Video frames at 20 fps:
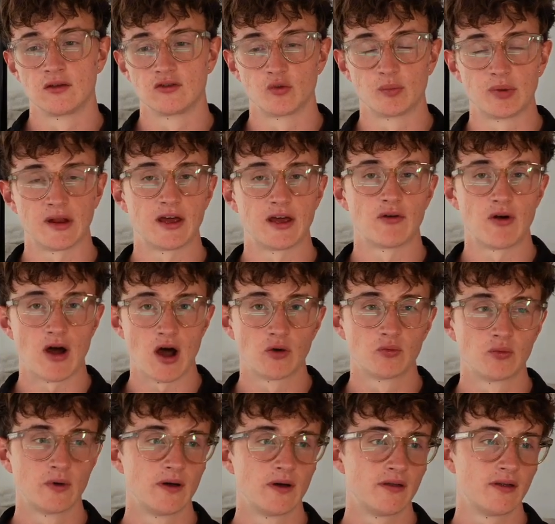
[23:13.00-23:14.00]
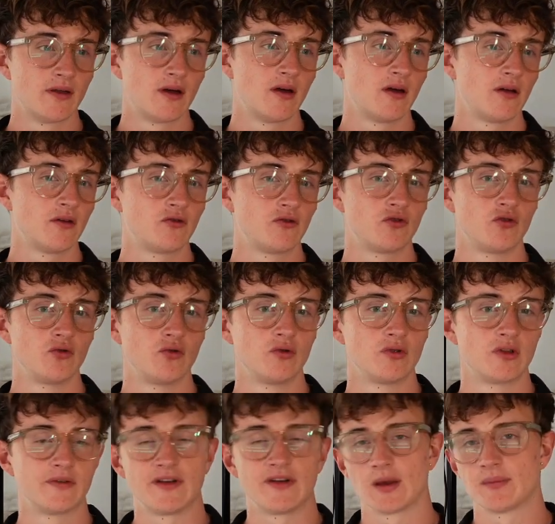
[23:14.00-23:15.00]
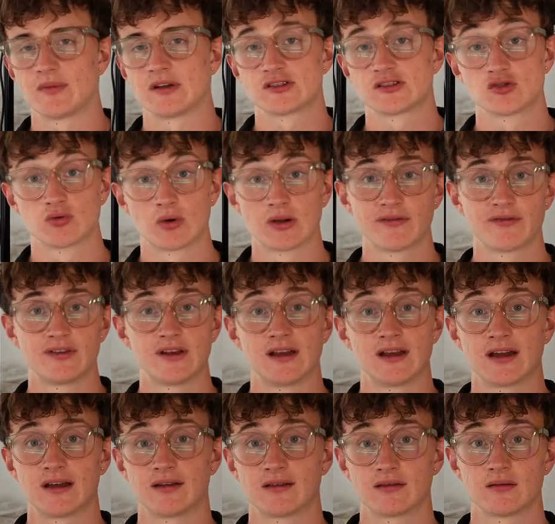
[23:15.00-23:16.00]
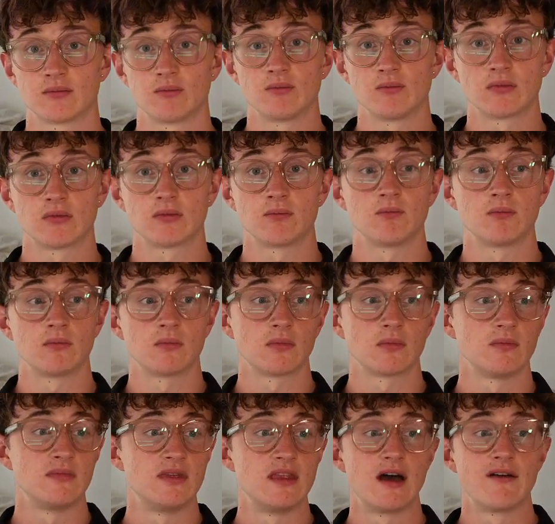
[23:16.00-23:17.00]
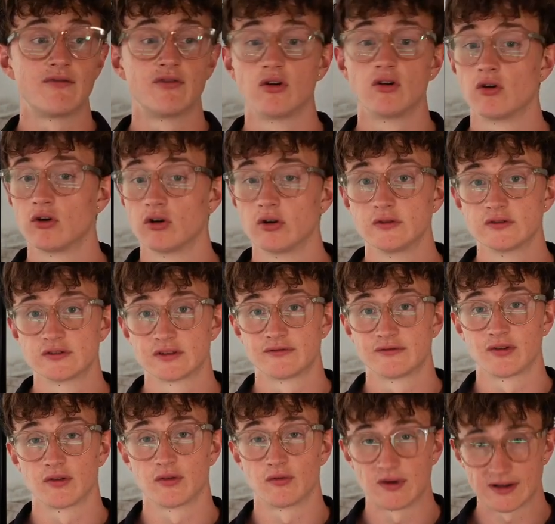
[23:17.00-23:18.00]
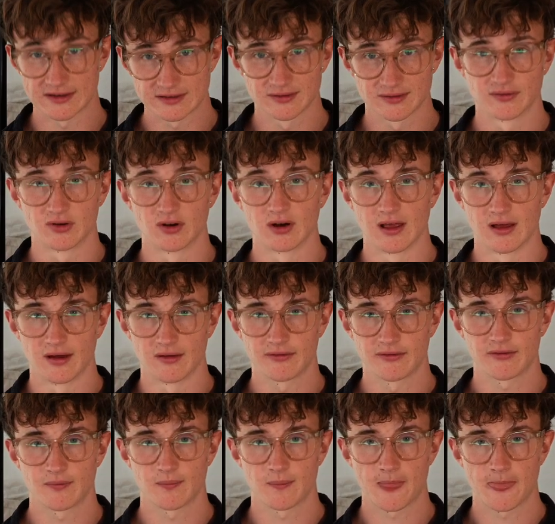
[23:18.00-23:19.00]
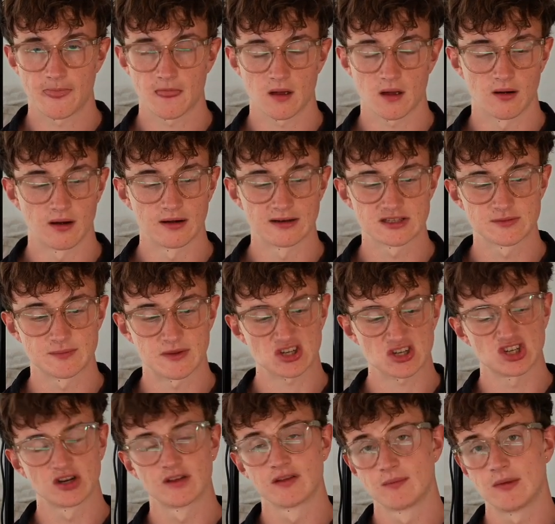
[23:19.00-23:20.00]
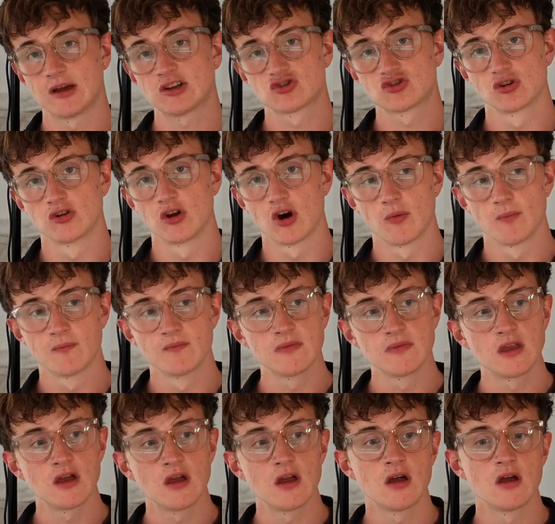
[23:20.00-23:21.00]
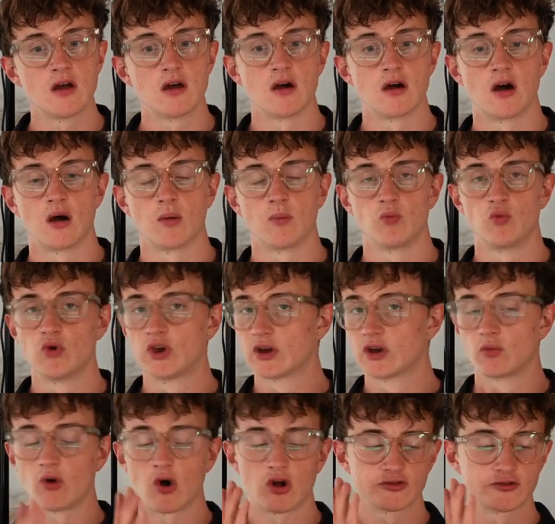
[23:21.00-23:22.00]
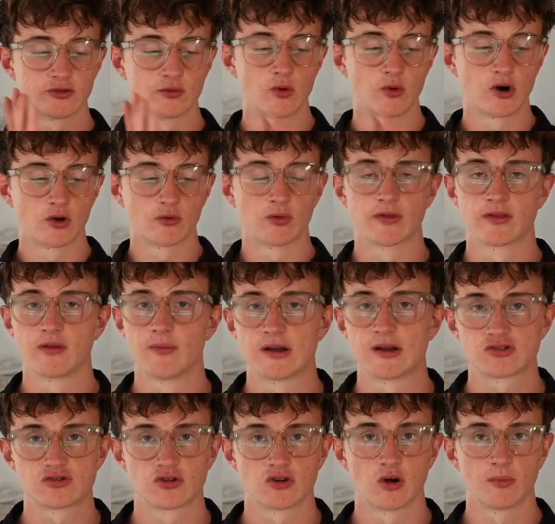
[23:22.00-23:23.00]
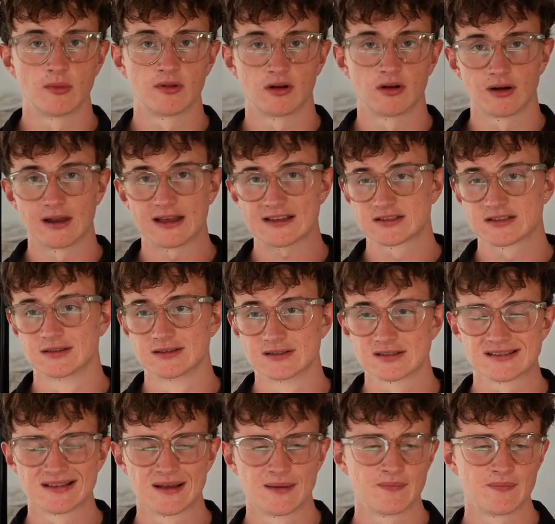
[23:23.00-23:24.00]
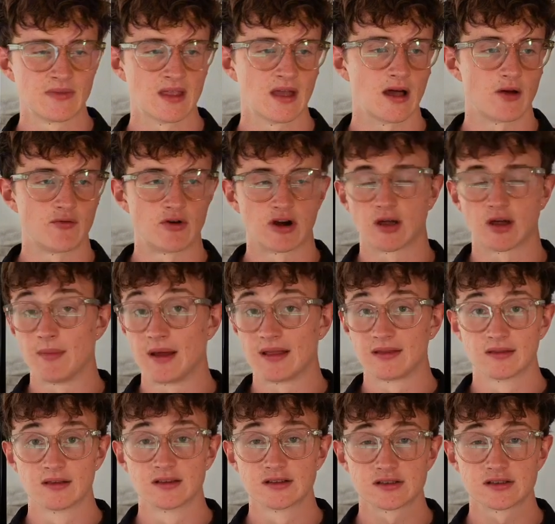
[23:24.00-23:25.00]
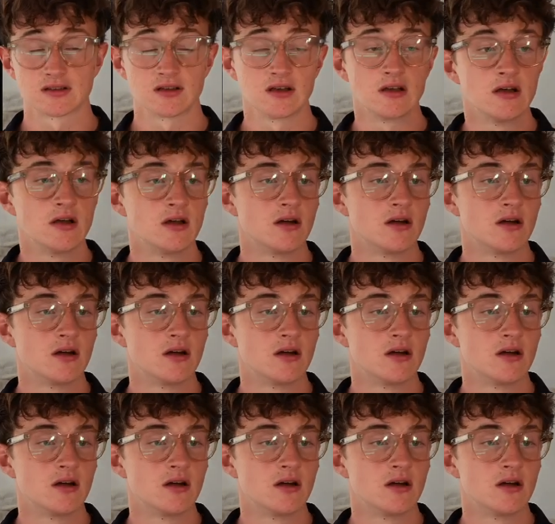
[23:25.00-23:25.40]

to play around with, to develop that swing feeling and never lose it for the rest of your life. All right, especially the metronome. We can also work with the metronome in our lessons. I recommend this.